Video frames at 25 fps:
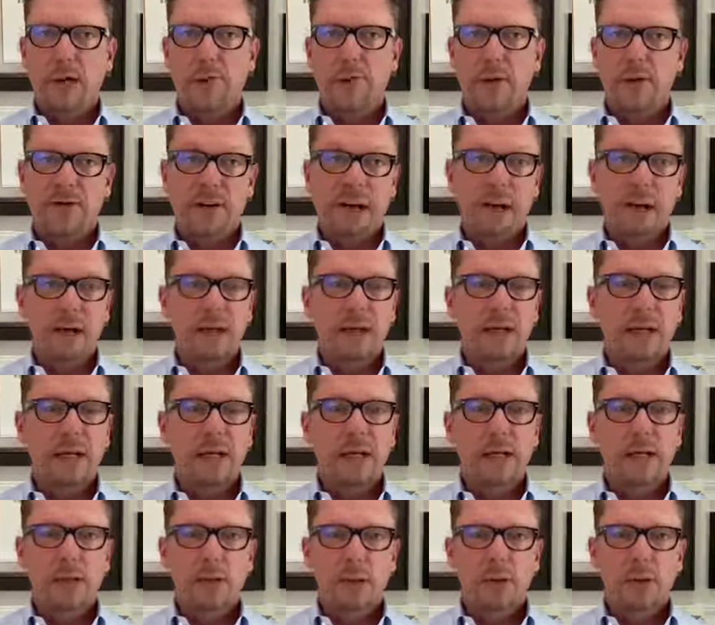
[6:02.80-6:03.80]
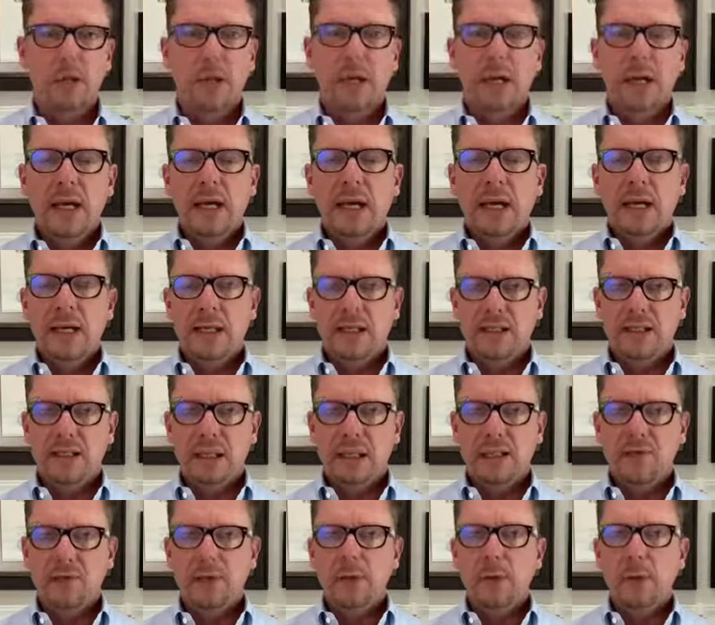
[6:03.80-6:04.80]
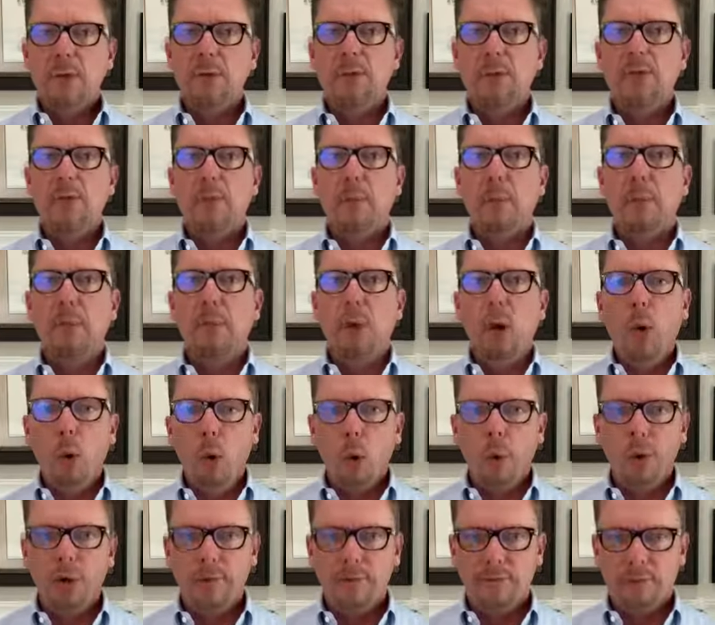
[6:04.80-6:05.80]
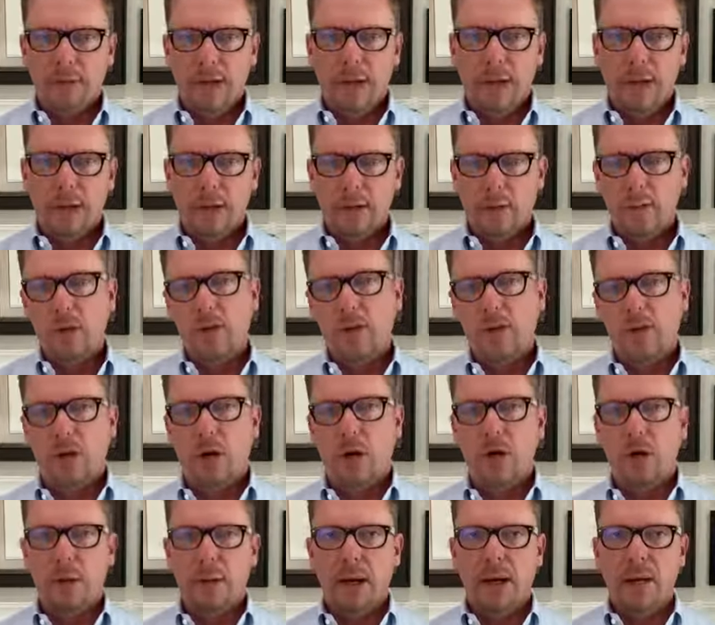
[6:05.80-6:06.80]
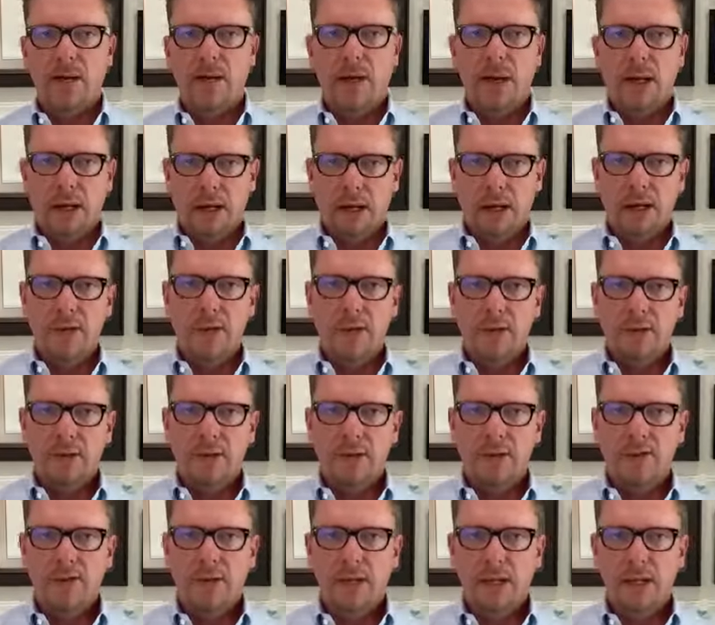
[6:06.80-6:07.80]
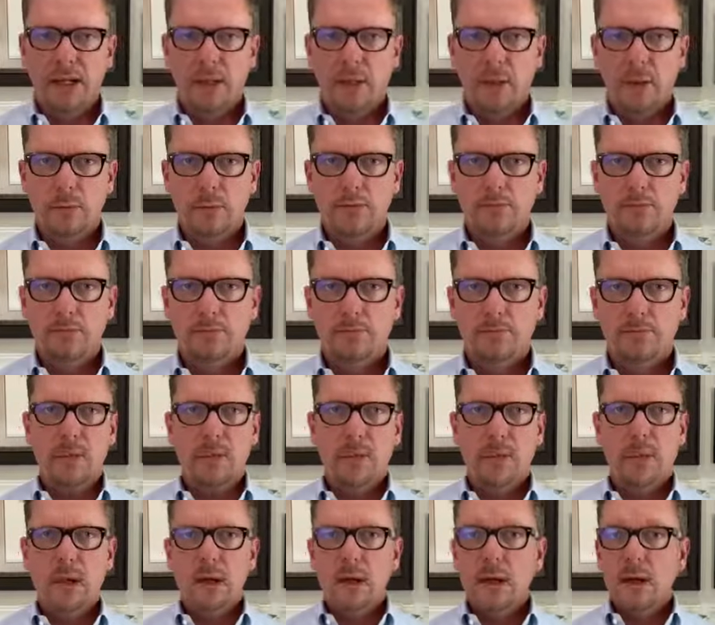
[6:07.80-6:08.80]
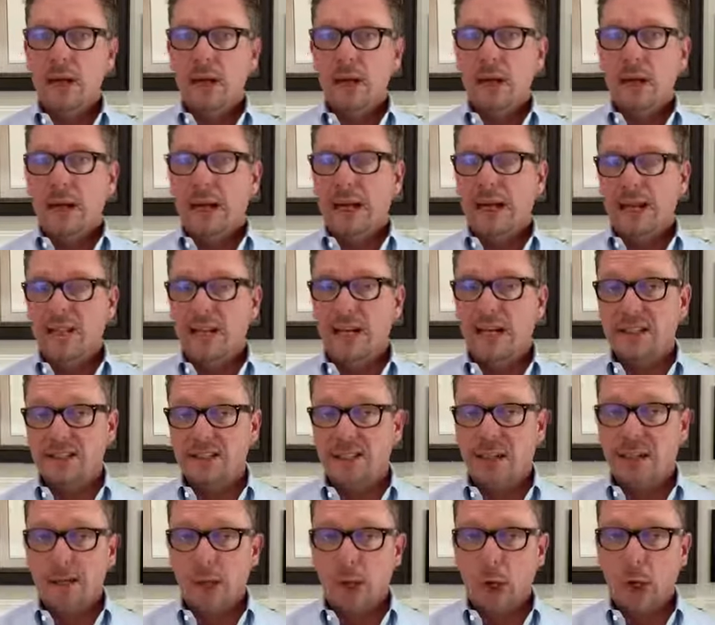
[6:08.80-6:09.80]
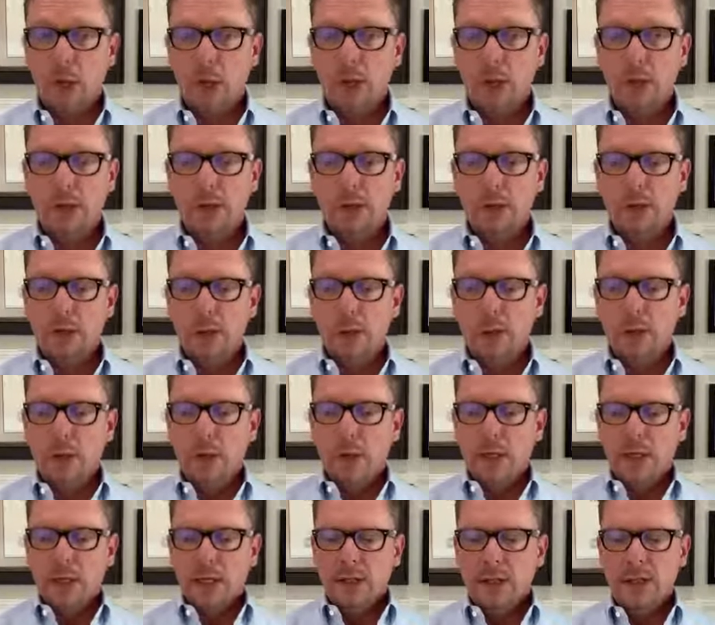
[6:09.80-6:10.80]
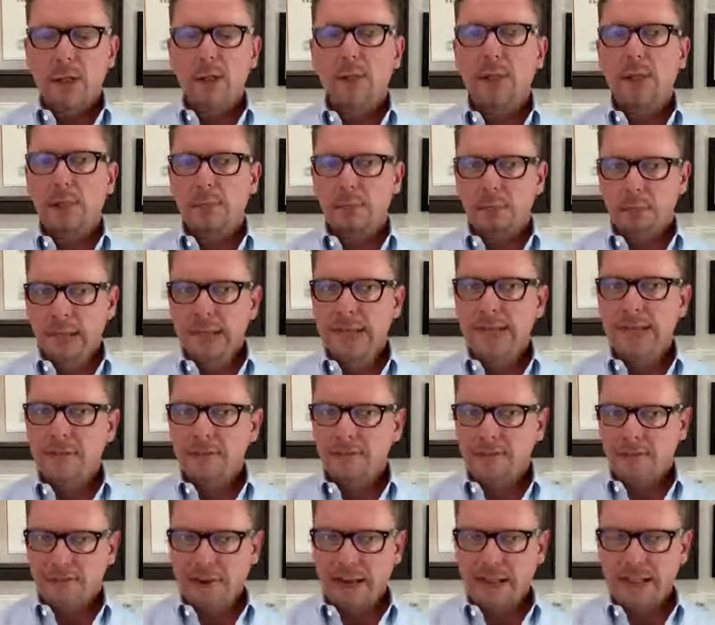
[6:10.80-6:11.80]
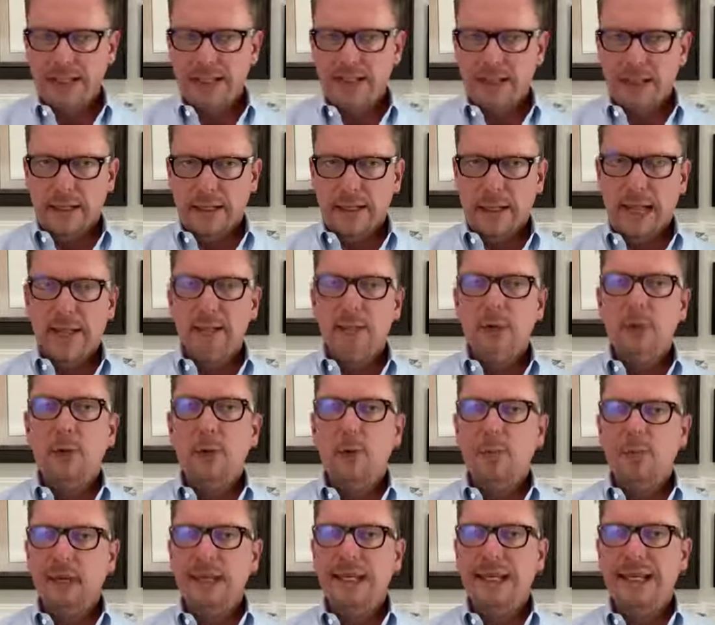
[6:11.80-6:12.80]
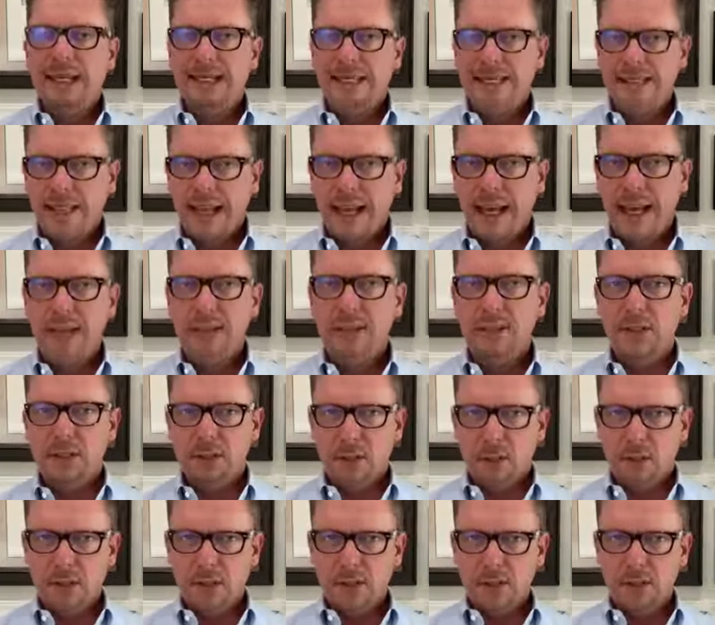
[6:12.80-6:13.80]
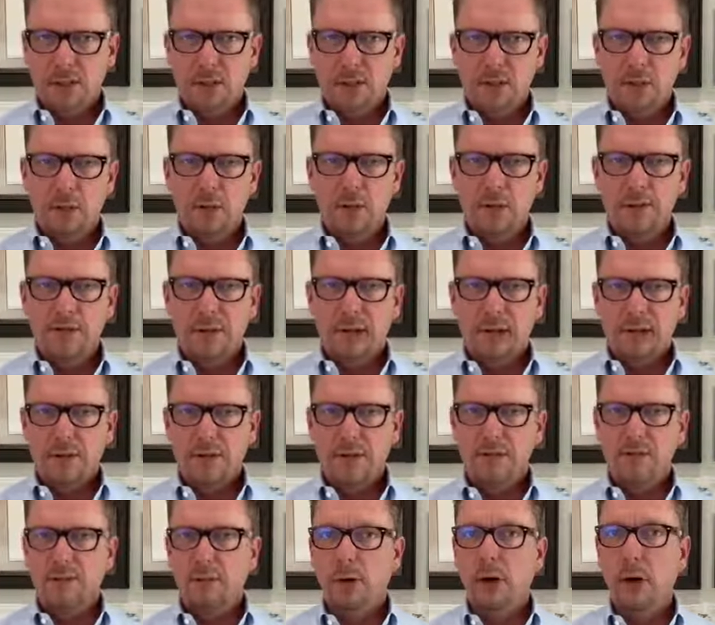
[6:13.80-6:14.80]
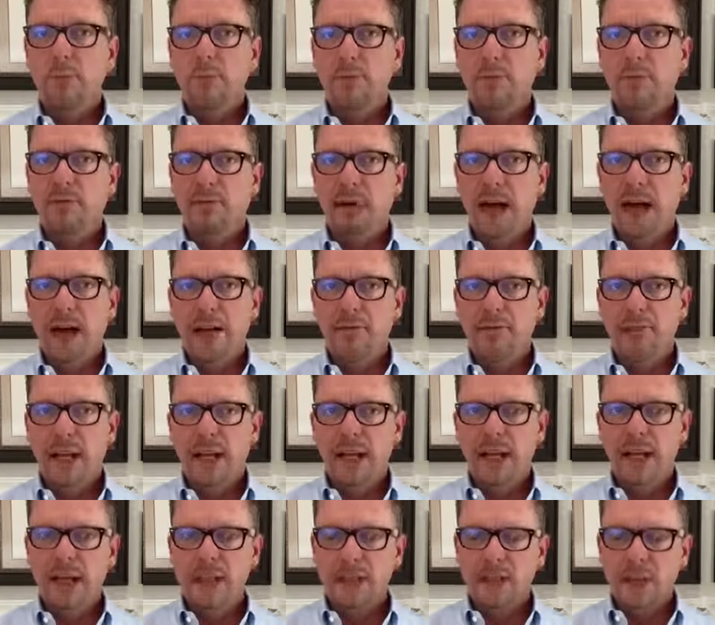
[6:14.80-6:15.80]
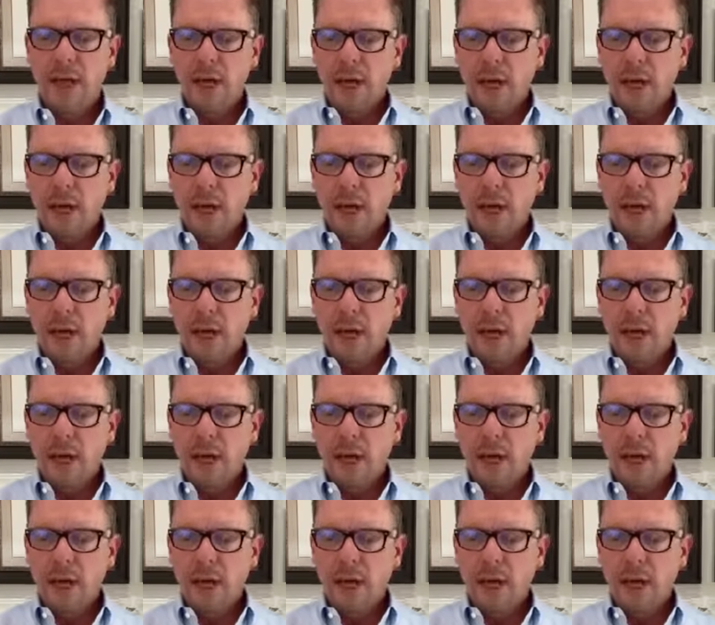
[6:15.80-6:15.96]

provider can do is give you supportive care, and we'll talk about that later in this video. As I said earlier, you can be infected and you can be contagious with this coronavirus for up to 5 days